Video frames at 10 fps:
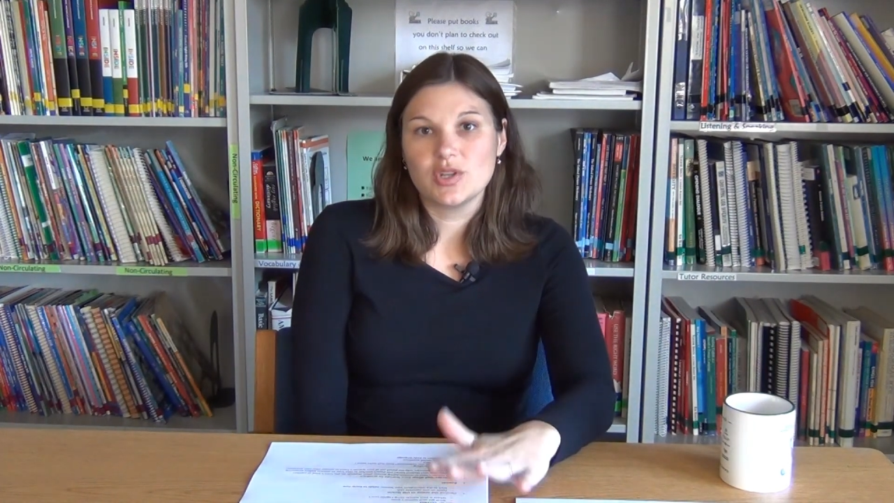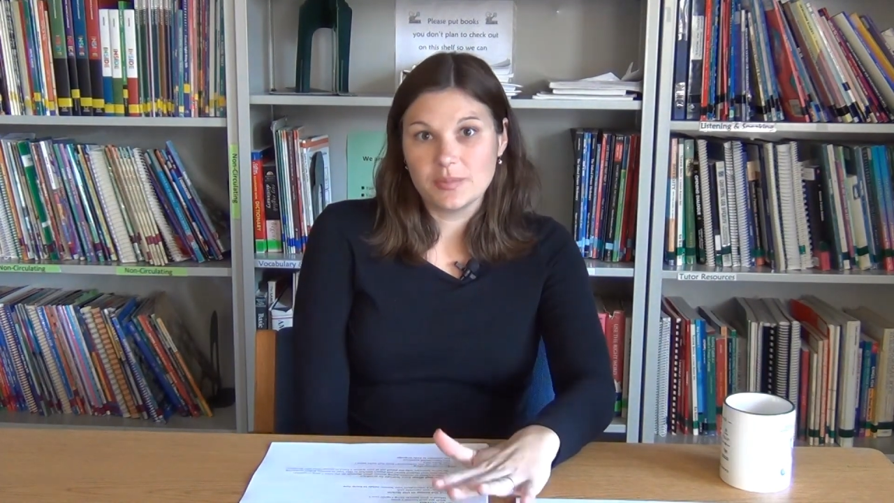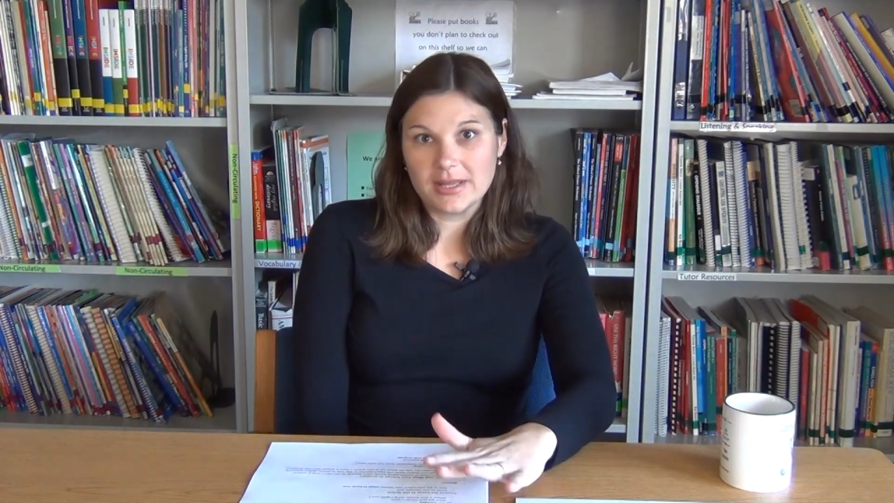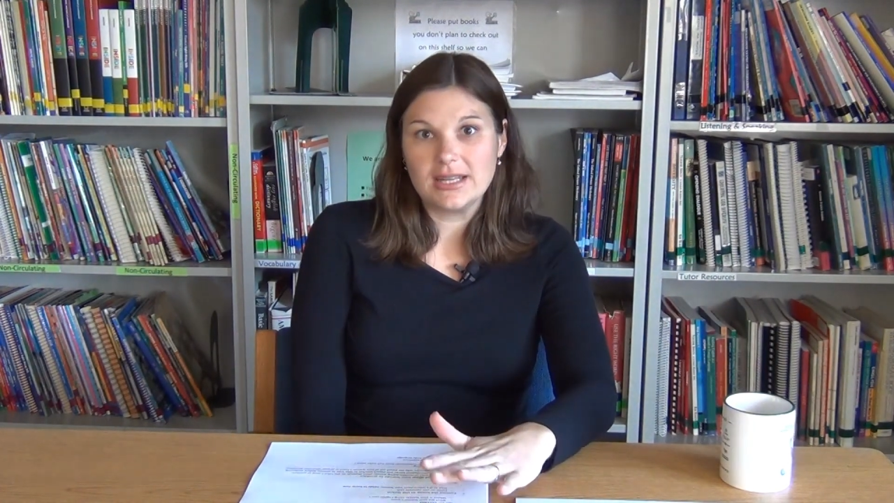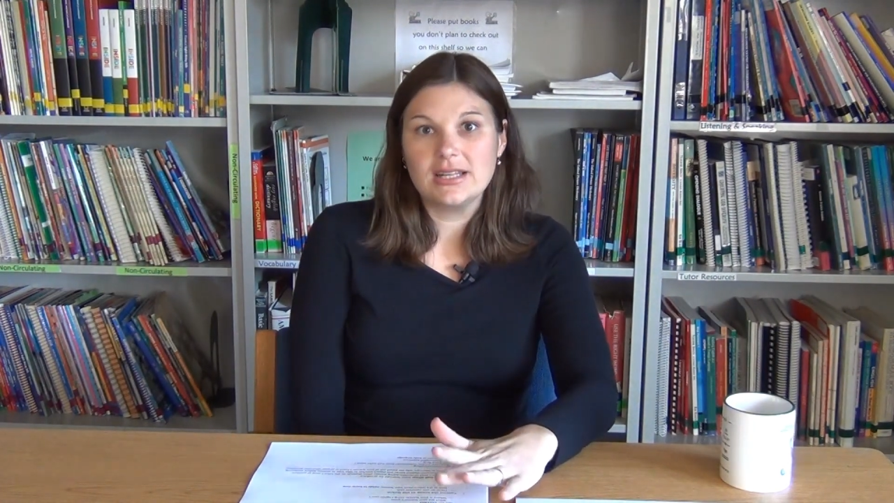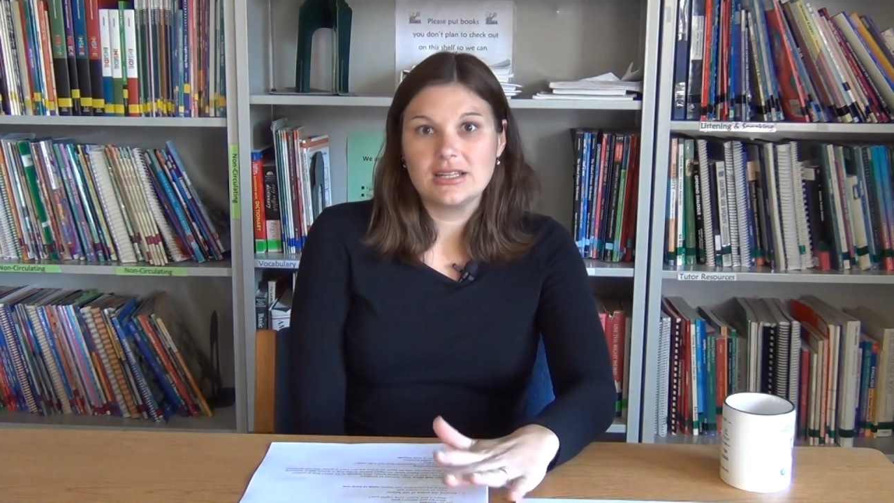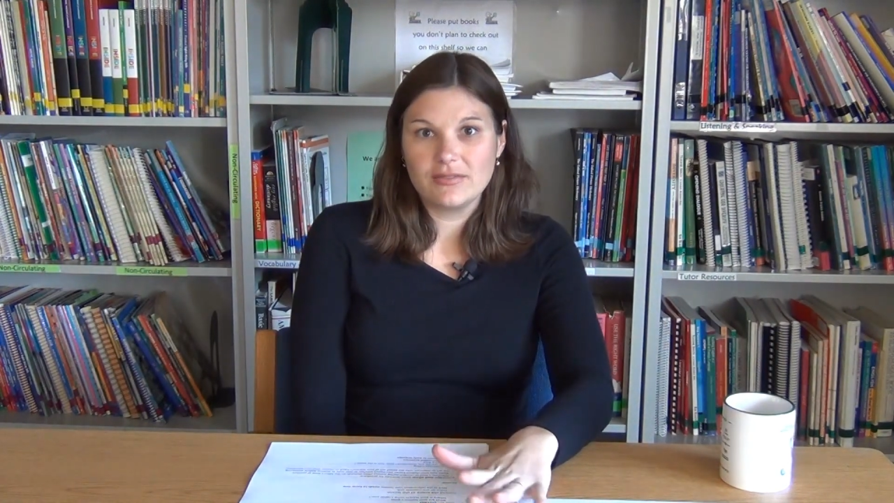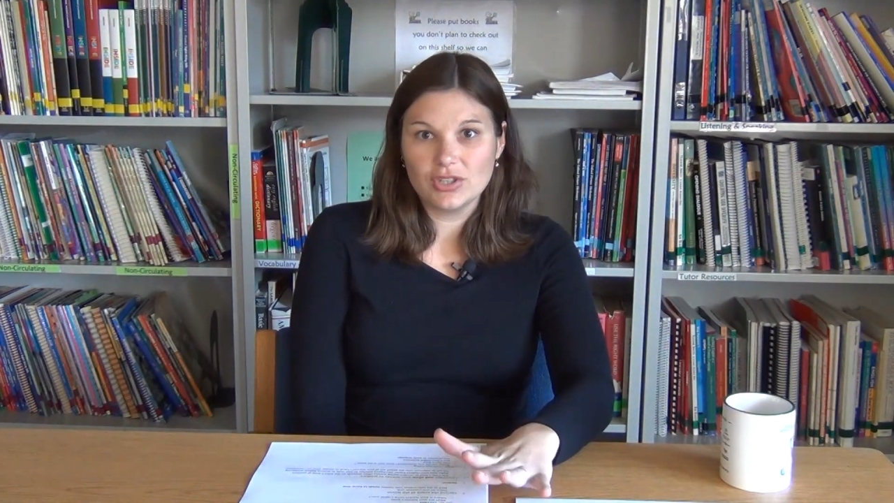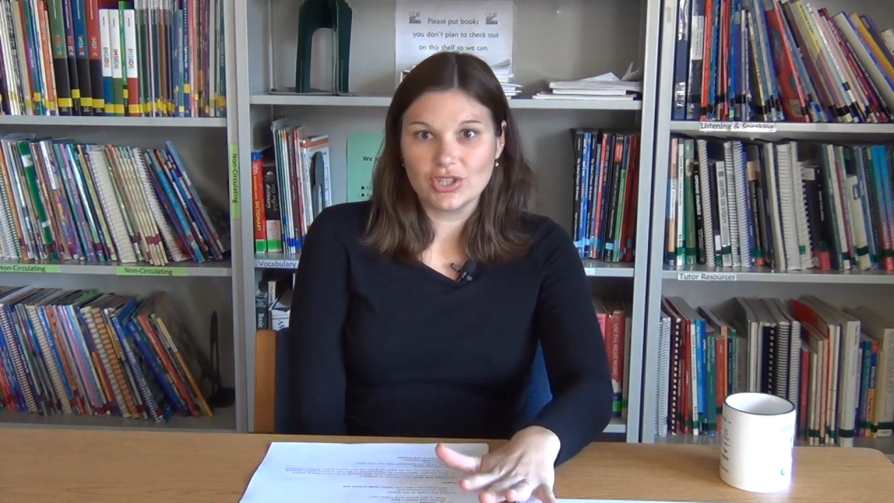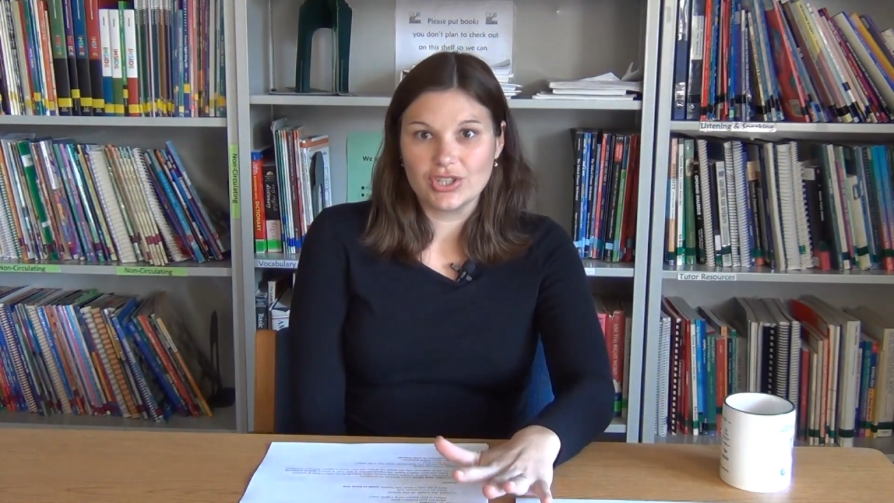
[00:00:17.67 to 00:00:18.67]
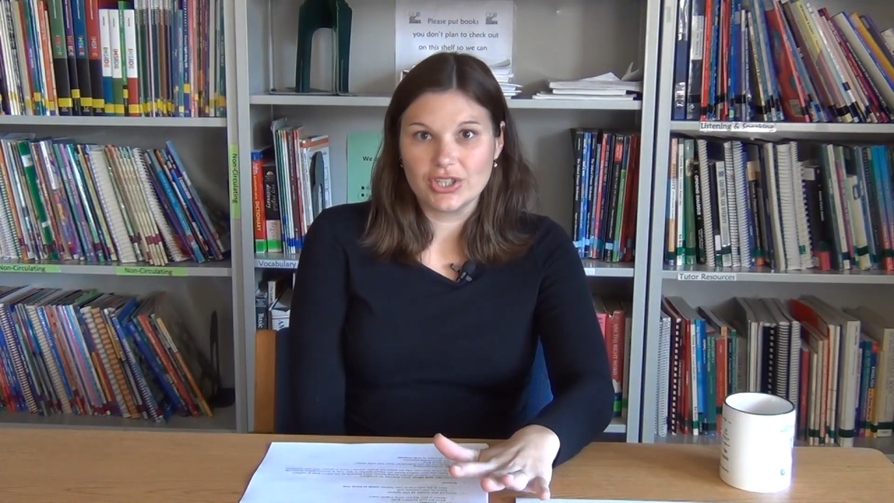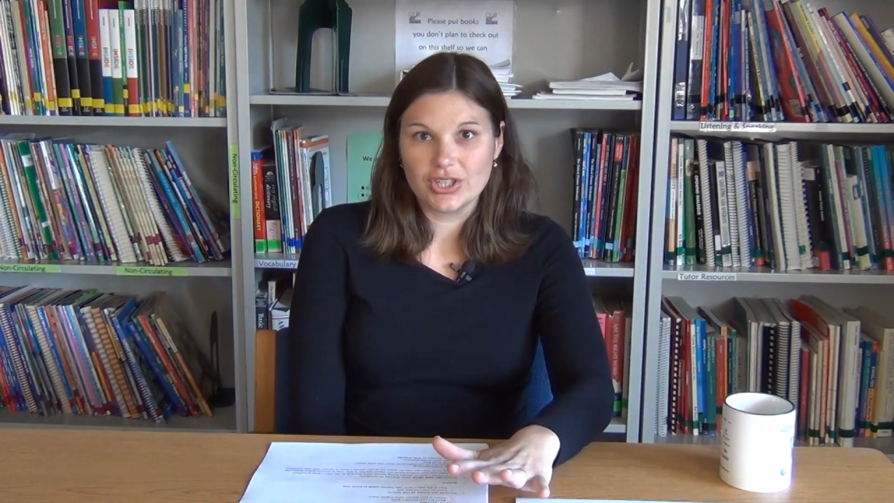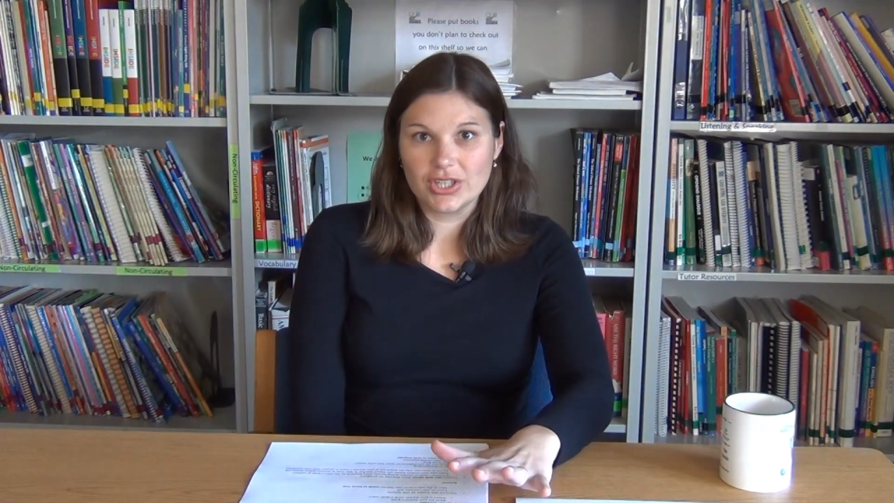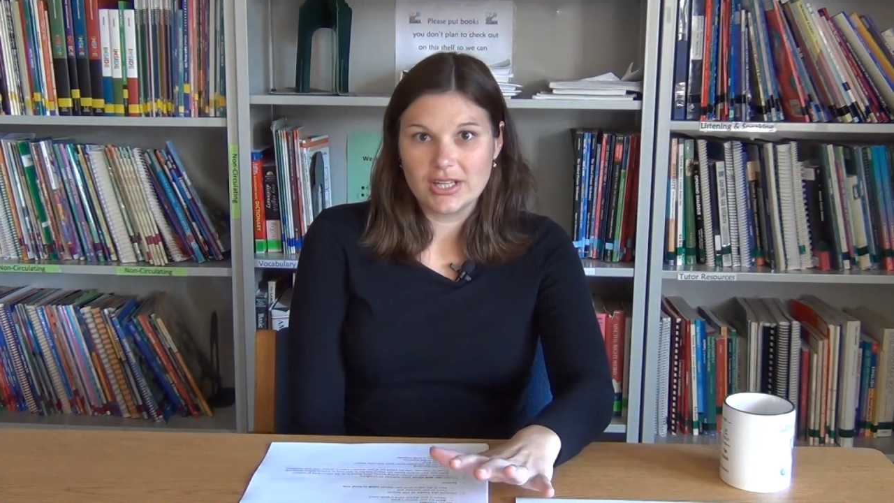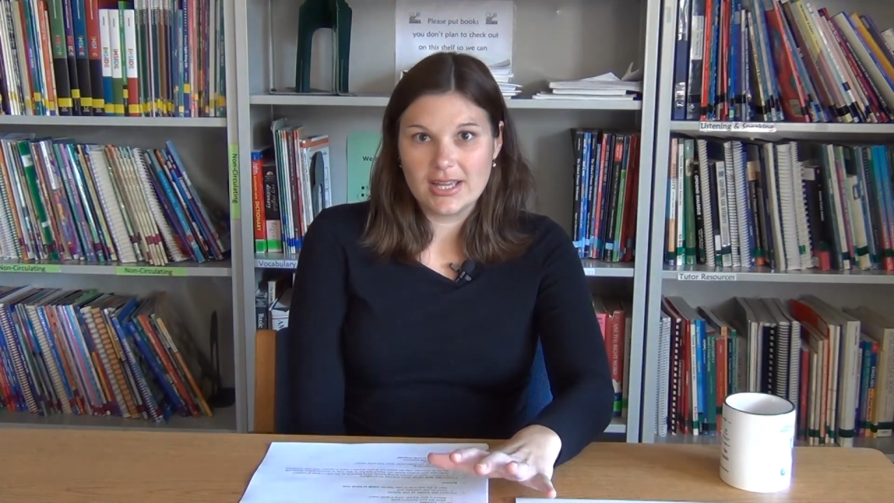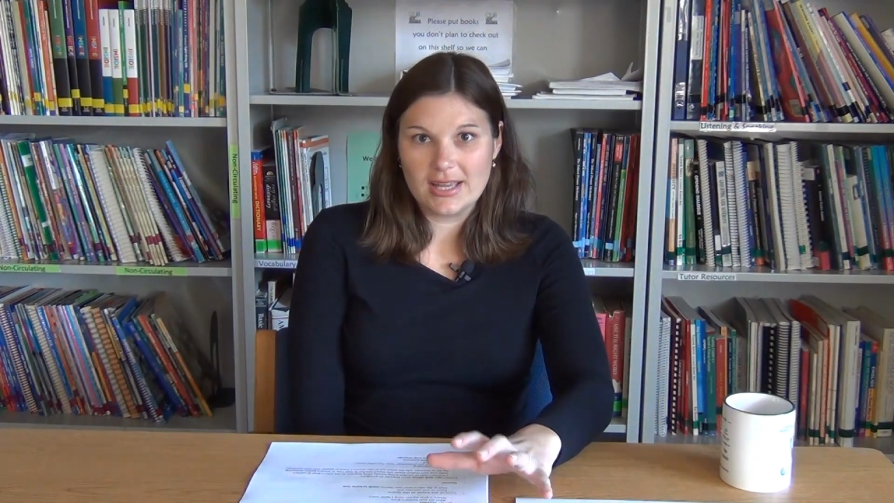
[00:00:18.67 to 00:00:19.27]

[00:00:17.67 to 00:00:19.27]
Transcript: your beginning level learner